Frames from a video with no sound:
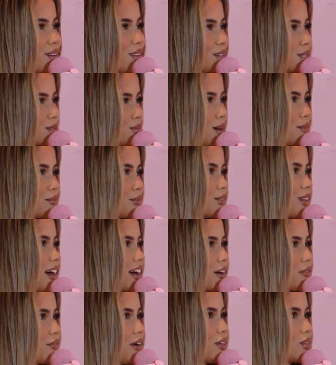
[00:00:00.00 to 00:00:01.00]
of those people,
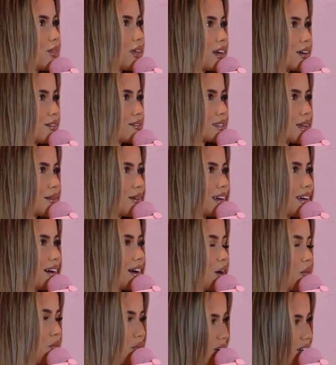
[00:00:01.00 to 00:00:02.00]
like if I think of something, like
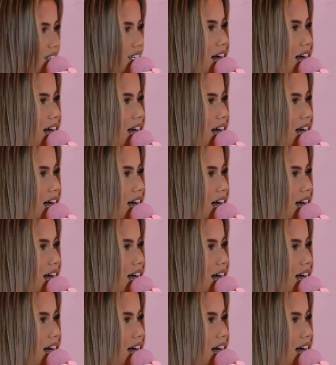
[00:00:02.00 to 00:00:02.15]
I want it to